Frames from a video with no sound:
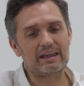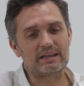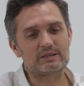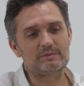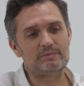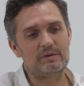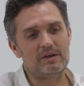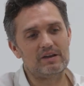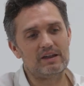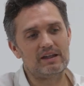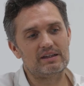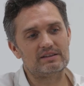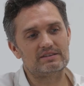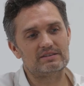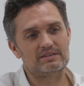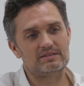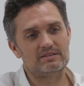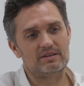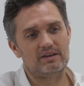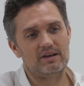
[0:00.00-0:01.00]

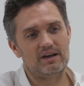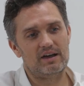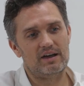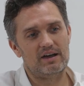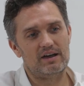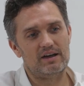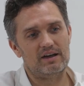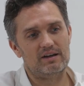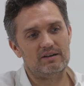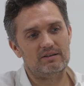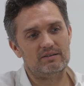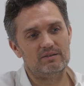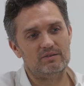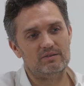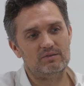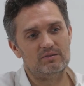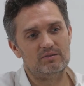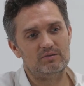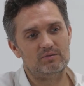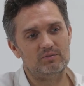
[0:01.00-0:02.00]
experience,
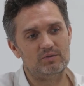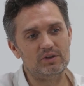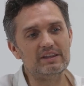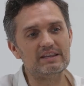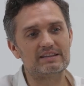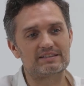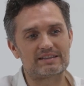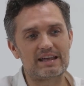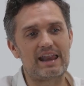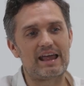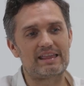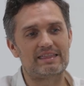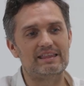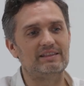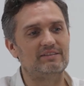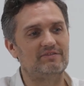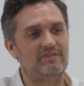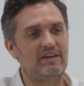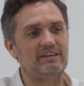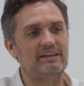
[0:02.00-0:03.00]
really set, I think,
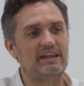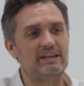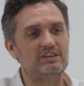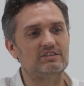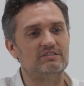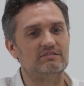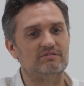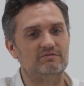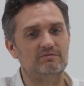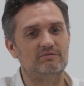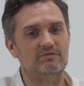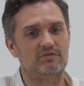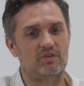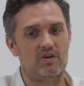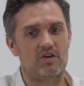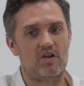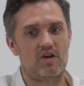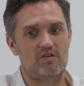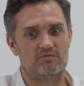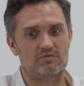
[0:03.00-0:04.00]
the foundation
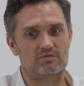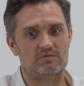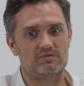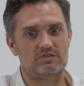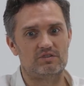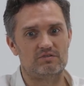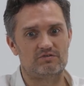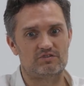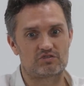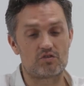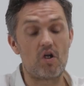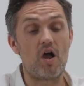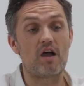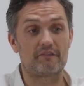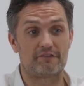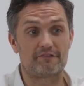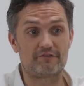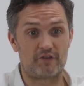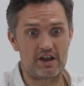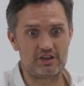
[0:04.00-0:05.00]
for a strong
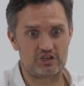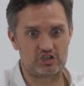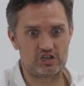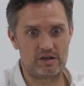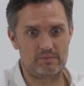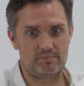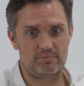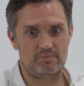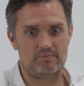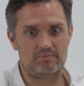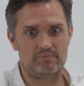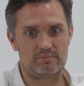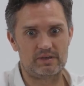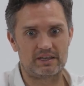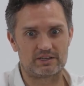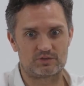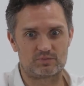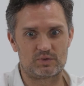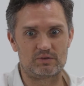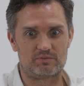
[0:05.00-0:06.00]
friendship
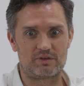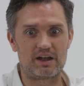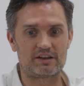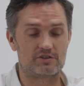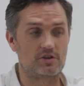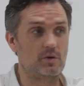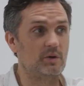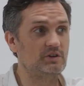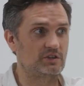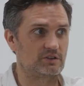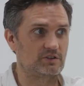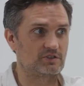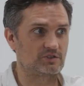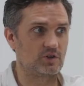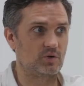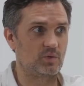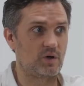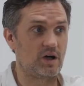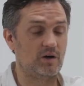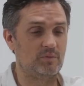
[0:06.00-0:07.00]
because we got to know each other
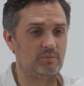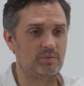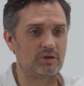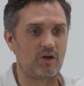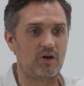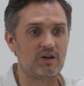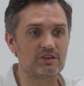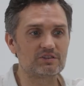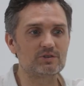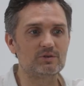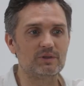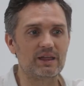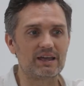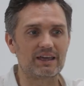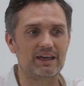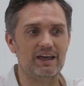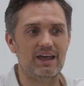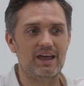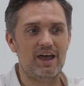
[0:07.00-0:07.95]
so well, but also like